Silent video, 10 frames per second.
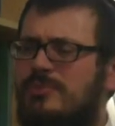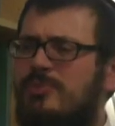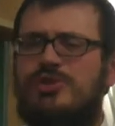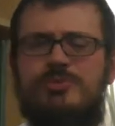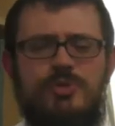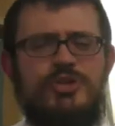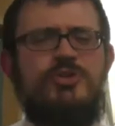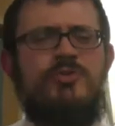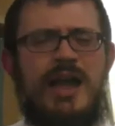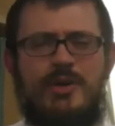
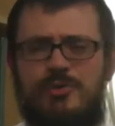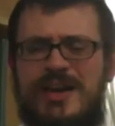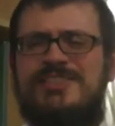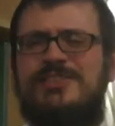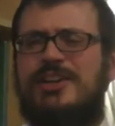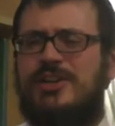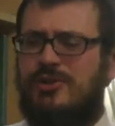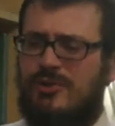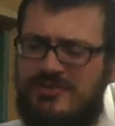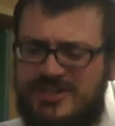Pushing around, wrestling,
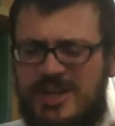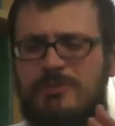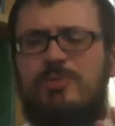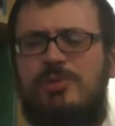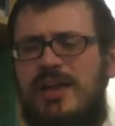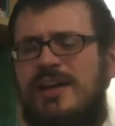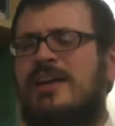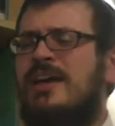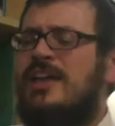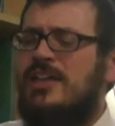rough and tumble play.
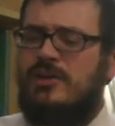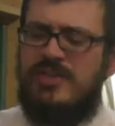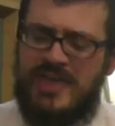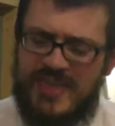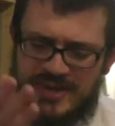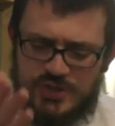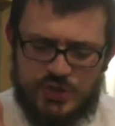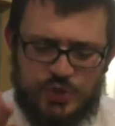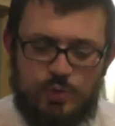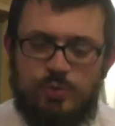That is
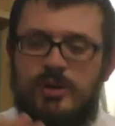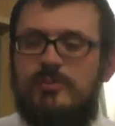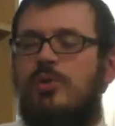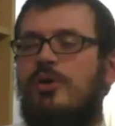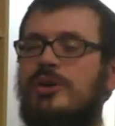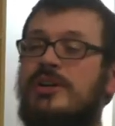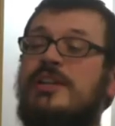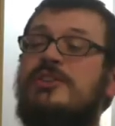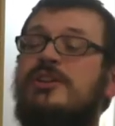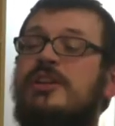super important
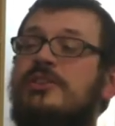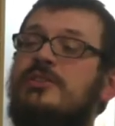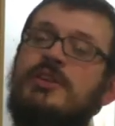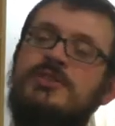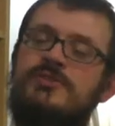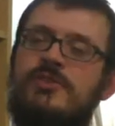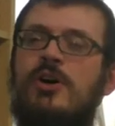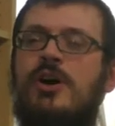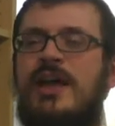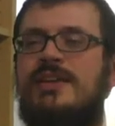in as
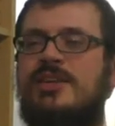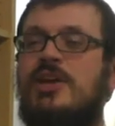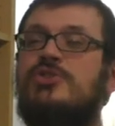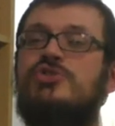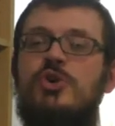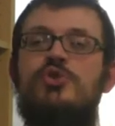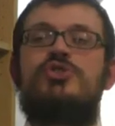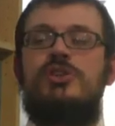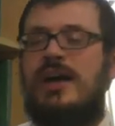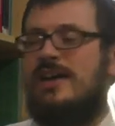far as
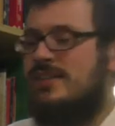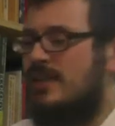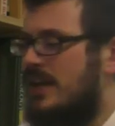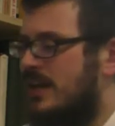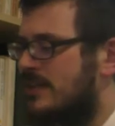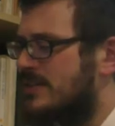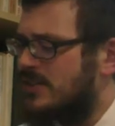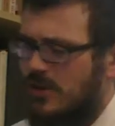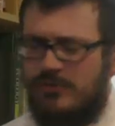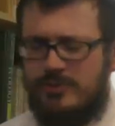socializing kids.
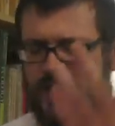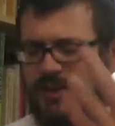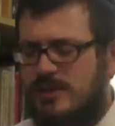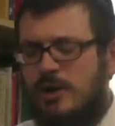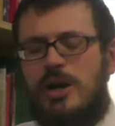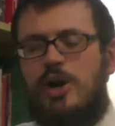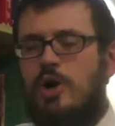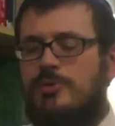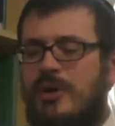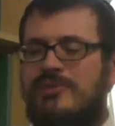And for me, and in our
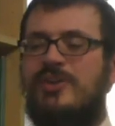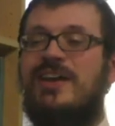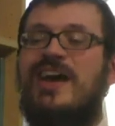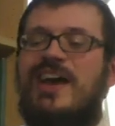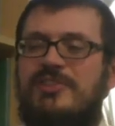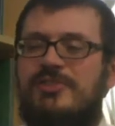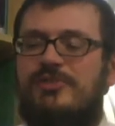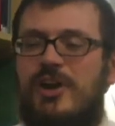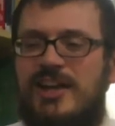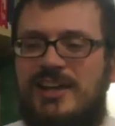home, every
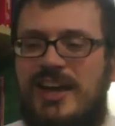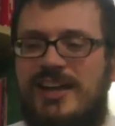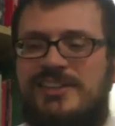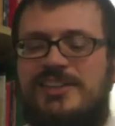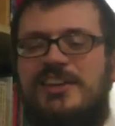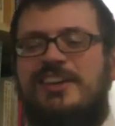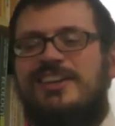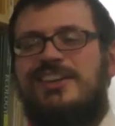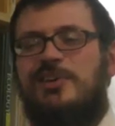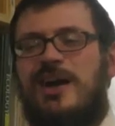Friday night,
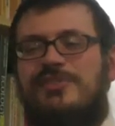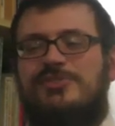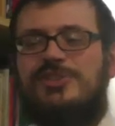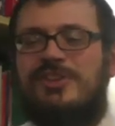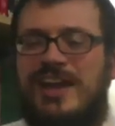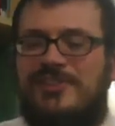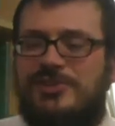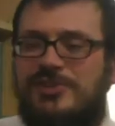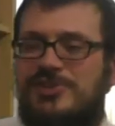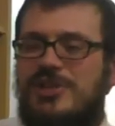
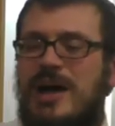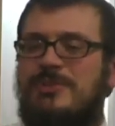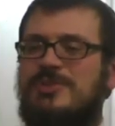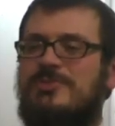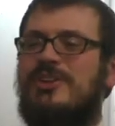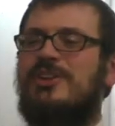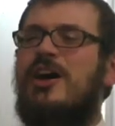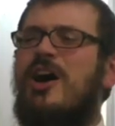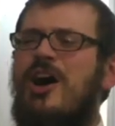after the Shabbos meal,